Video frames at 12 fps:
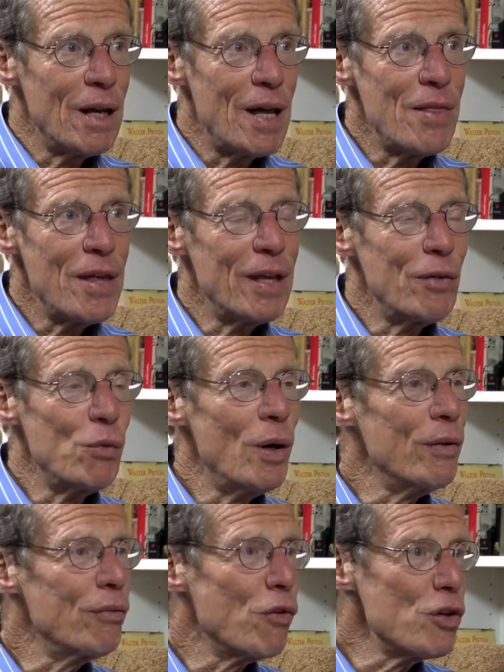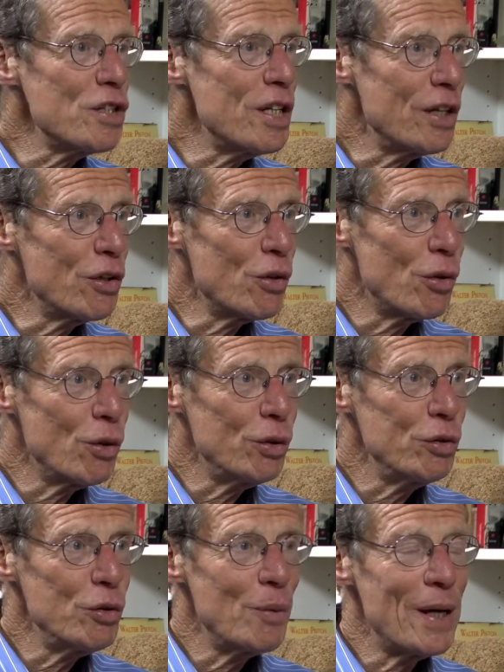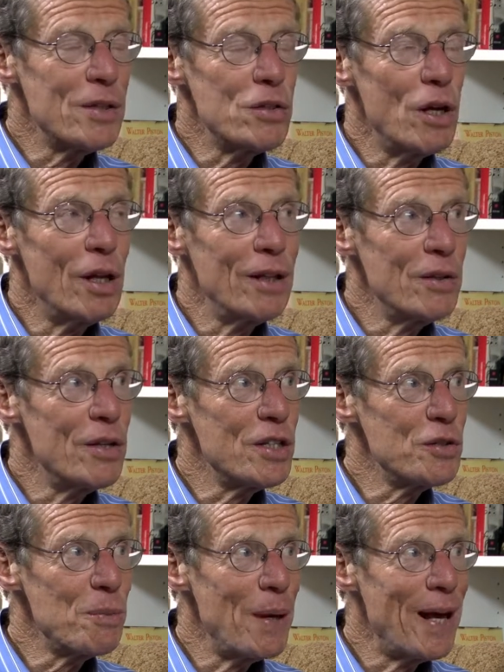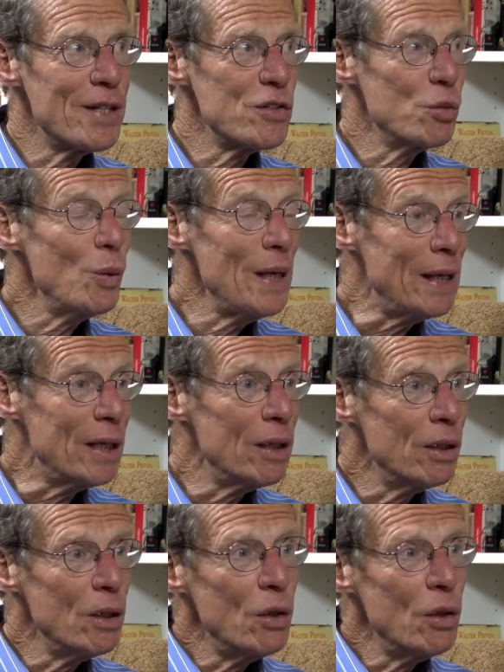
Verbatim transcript: I think of one 14 year old whom I saw this past week